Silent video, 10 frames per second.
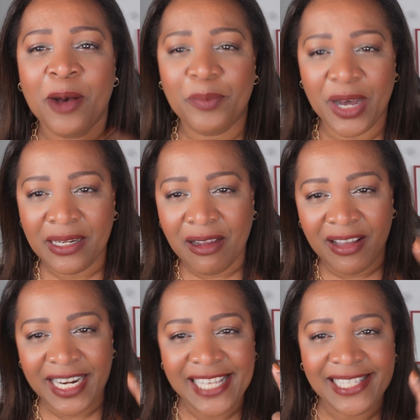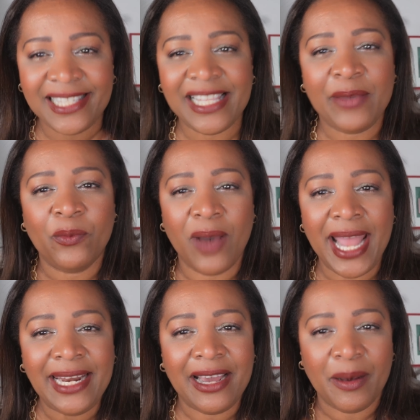but honestly,
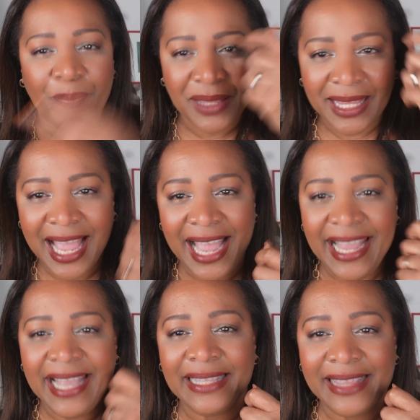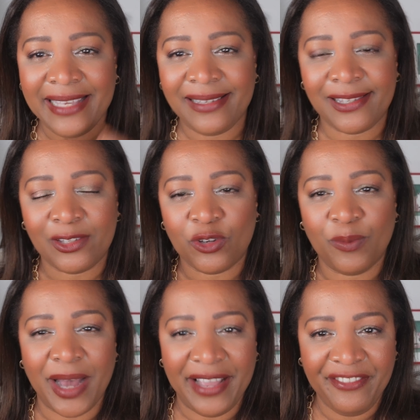when applying this to
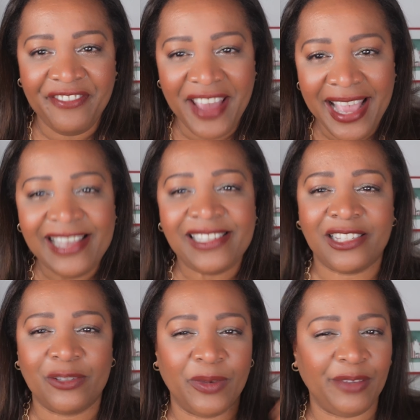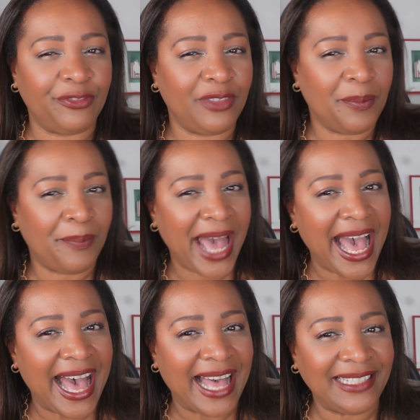my face with the
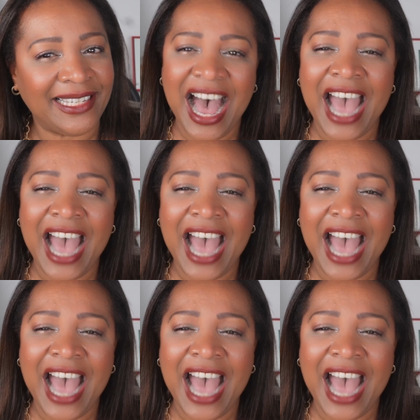pad,